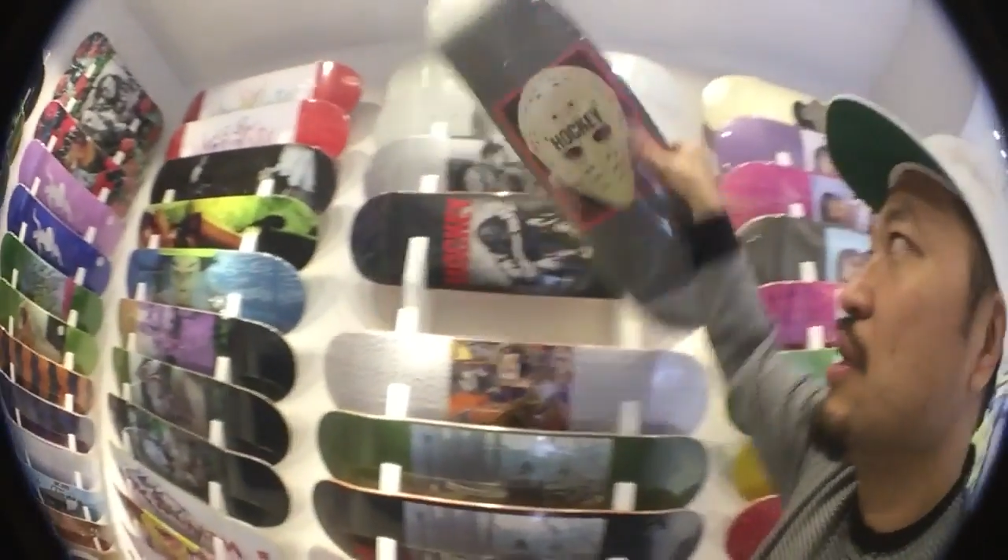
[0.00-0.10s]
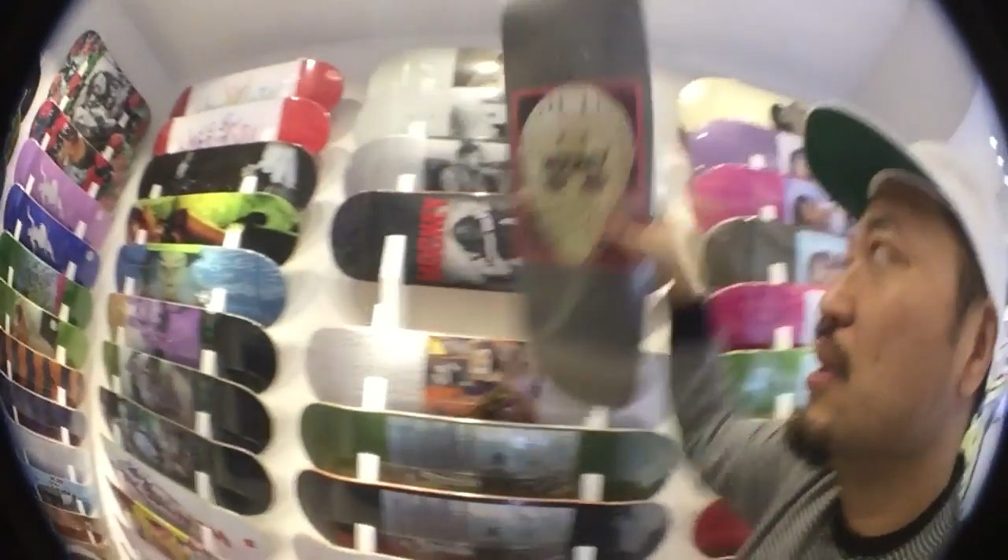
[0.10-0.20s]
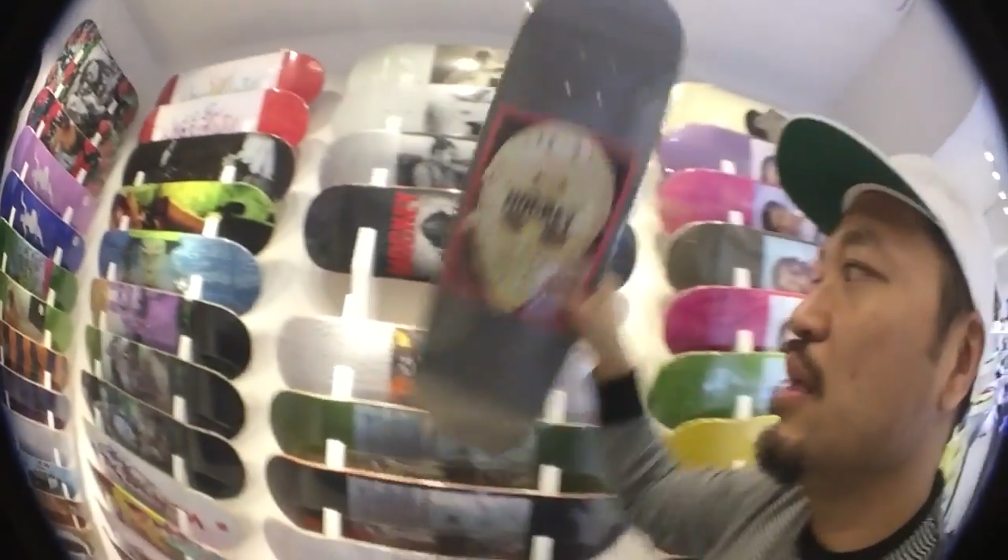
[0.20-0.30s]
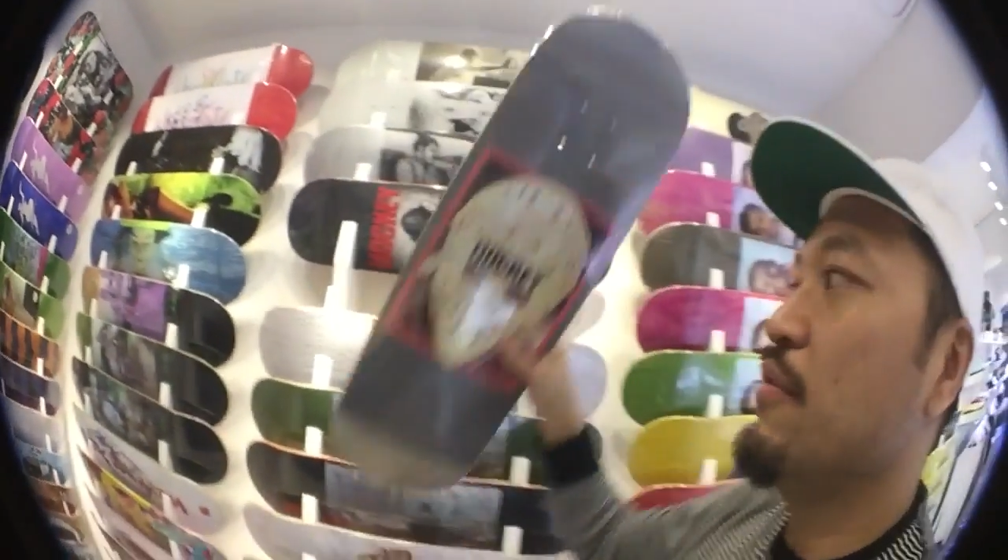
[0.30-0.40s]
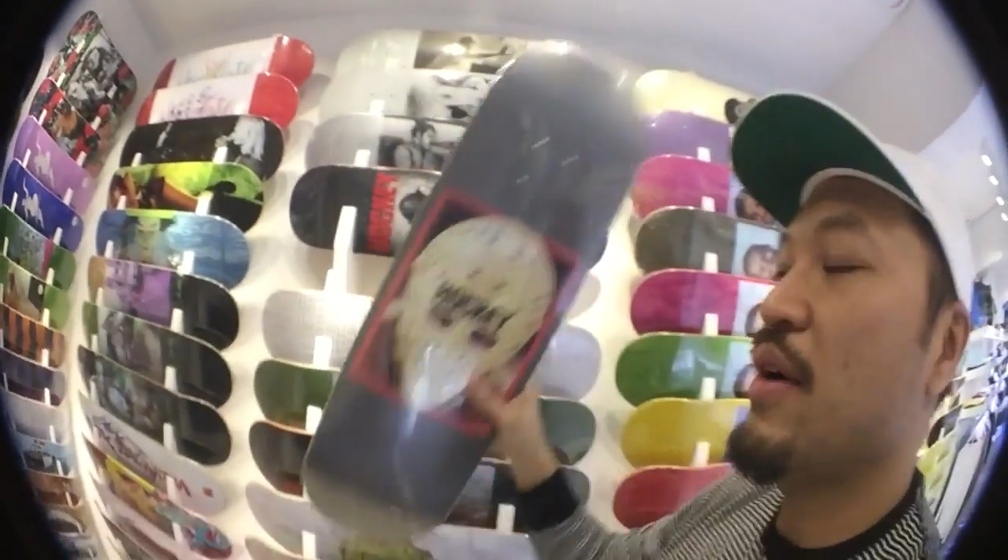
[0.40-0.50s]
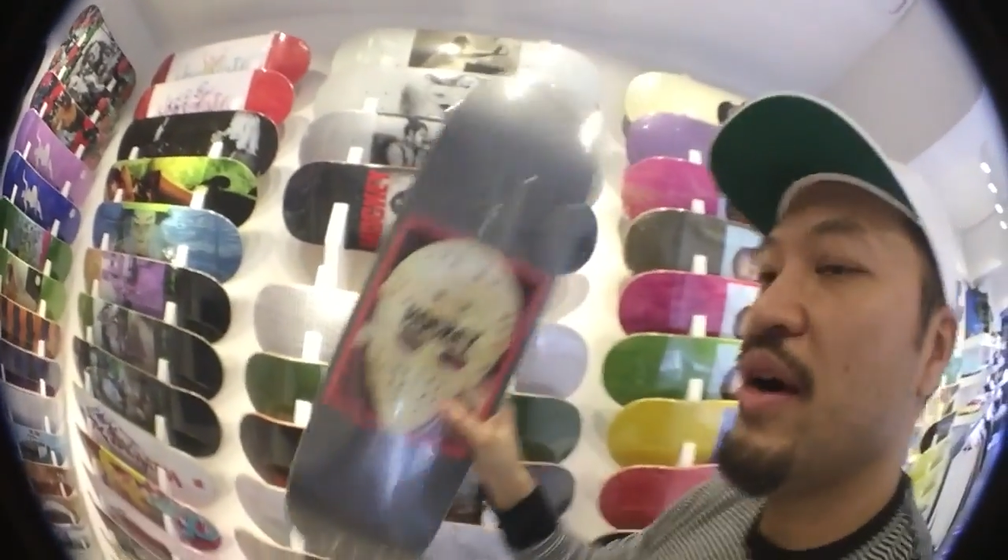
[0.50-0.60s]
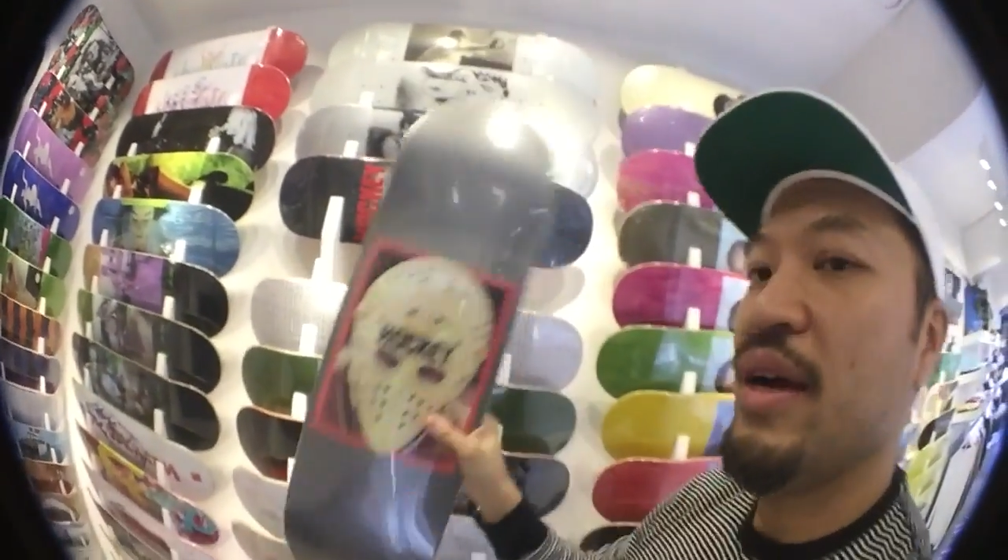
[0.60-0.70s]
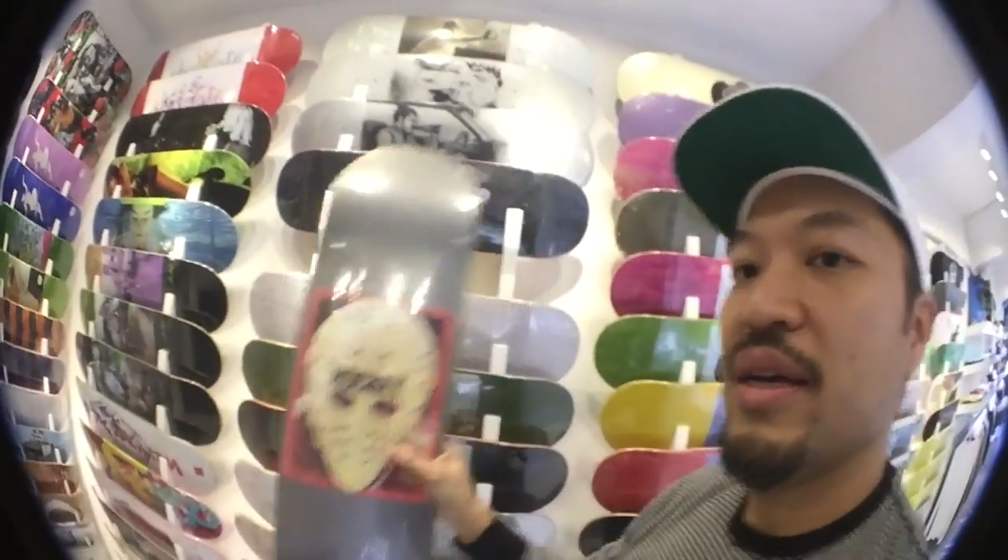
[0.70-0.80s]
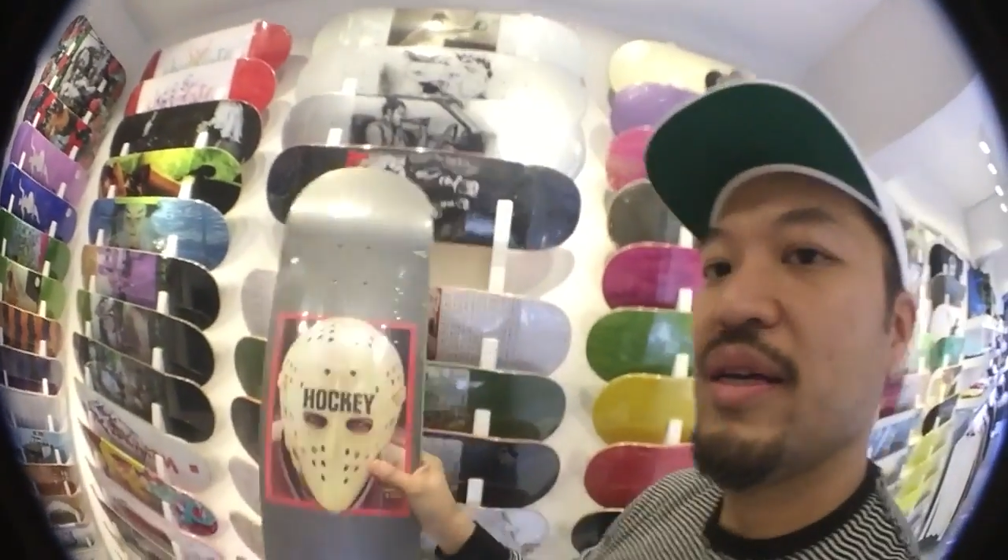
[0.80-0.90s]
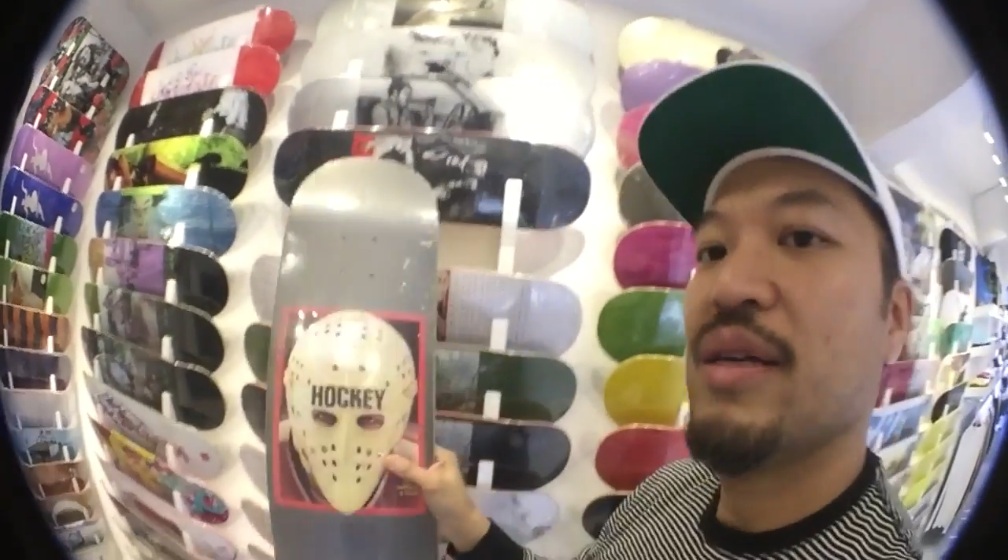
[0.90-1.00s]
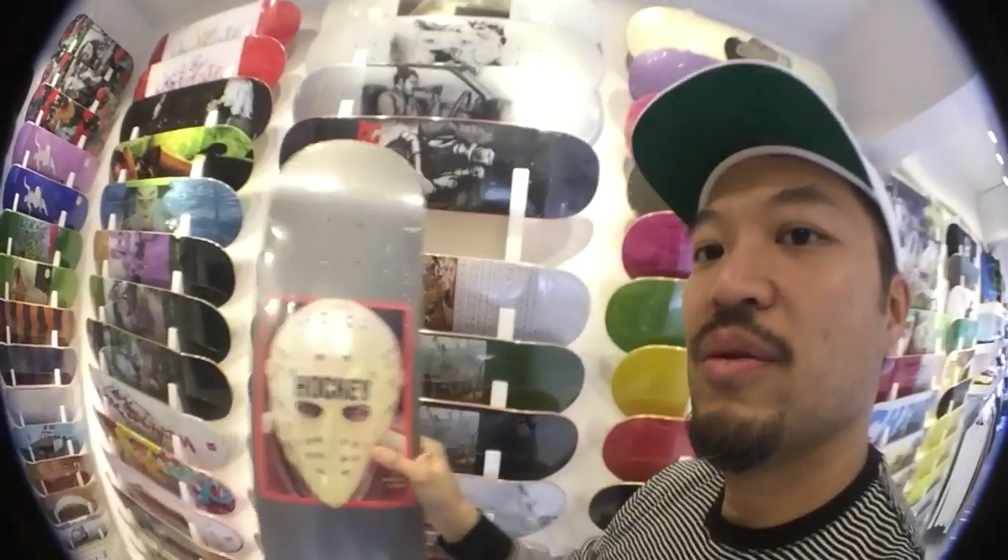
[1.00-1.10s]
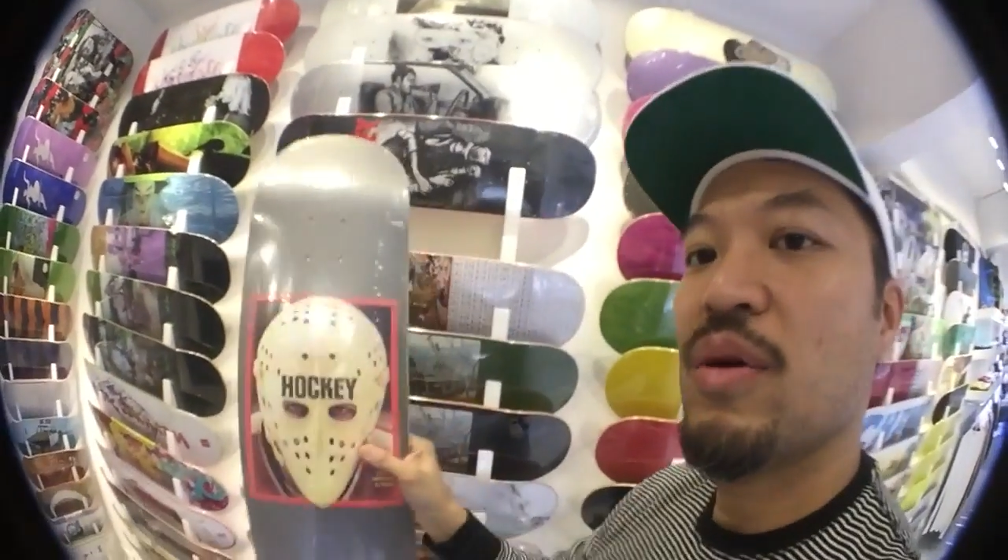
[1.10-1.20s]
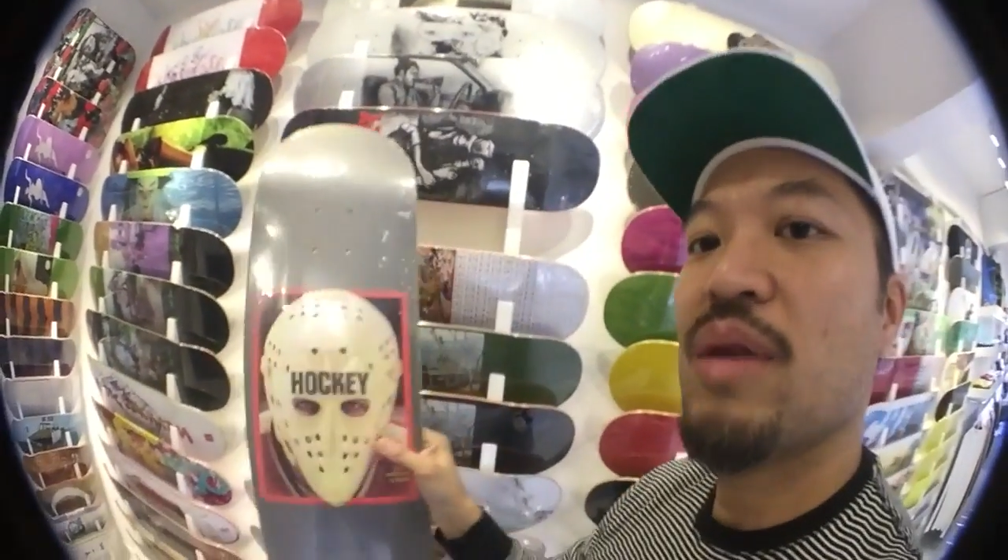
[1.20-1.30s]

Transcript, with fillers: Levi one